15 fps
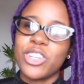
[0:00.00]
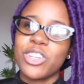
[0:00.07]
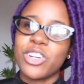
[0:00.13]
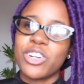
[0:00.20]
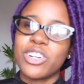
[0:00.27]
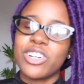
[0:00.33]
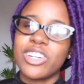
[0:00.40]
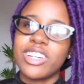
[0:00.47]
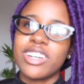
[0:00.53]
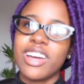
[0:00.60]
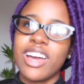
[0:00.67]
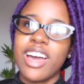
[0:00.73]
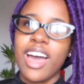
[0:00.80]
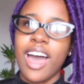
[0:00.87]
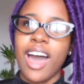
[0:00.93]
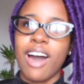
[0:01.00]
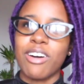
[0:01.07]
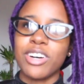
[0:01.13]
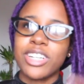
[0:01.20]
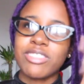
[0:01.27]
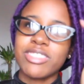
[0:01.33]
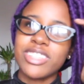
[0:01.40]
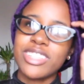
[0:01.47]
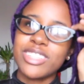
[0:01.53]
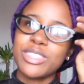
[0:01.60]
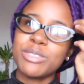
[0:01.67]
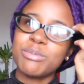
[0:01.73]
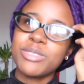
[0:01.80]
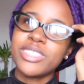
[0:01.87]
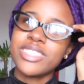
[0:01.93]
learn
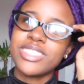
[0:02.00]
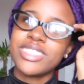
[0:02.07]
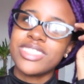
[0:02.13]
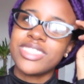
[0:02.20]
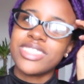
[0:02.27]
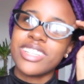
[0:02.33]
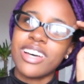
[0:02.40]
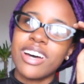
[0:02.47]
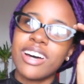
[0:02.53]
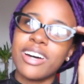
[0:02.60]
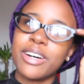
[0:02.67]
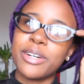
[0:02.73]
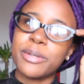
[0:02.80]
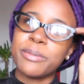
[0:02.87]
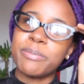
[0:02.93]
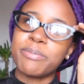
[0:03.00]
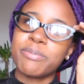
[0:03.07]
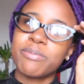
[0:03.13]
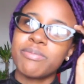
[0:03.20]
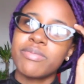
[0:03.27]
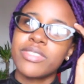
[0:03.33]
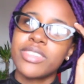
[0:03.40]
algorithms. Um,